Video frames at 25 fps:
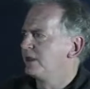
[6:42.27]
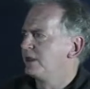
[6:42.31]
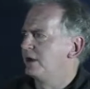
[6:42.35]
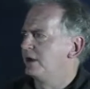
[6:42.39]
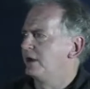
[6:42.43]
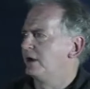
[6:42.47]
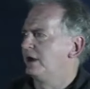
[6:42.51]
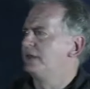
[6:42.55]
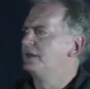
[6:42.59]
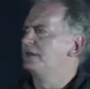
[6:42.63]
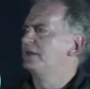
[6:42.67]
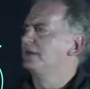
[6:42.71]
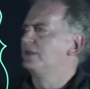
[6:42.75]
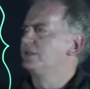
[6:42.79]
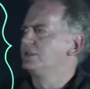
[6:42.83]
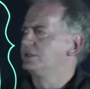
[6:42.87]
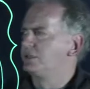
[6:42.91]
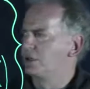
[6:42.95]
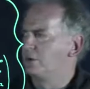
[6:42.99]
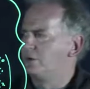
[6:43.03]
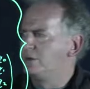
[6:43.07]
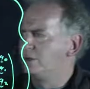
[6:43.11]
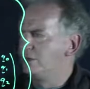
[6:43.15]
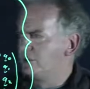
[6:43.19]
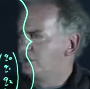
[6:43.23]
All right?
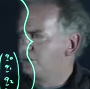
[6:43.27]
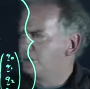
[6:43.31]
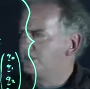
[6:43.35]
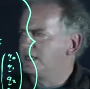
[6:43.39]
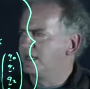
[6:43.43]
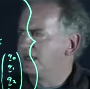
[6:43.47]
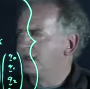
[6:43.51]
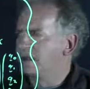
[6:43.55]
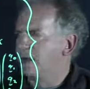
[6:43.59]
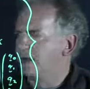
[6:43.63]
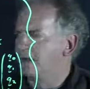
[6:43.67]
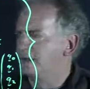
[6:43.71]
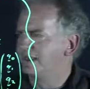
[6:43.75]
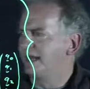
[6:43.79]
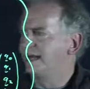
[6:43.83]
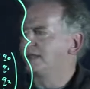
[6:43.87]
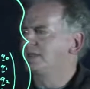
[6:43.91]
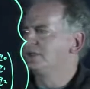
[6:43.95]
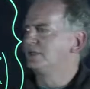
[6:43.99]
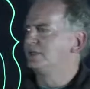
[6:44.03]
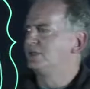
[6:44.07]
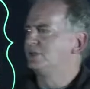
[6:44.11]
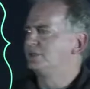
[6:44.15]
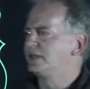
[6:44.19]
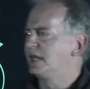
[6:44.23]
So using
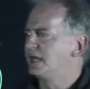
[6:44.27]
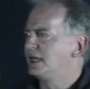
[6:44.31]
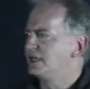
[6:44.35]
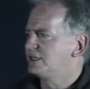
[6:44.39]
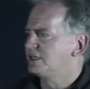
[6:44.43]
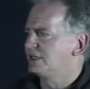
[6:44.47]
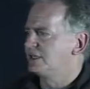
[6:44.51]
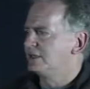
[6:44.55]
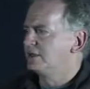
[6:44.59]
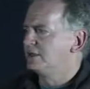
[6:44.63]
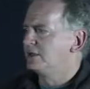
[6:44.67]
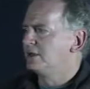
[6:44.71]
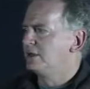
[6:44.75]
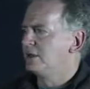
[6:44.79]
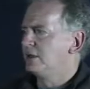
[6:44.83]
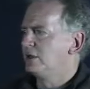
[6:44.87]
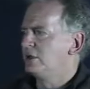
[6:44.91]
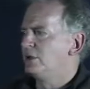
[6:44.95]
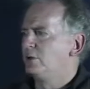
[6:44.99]
that notation,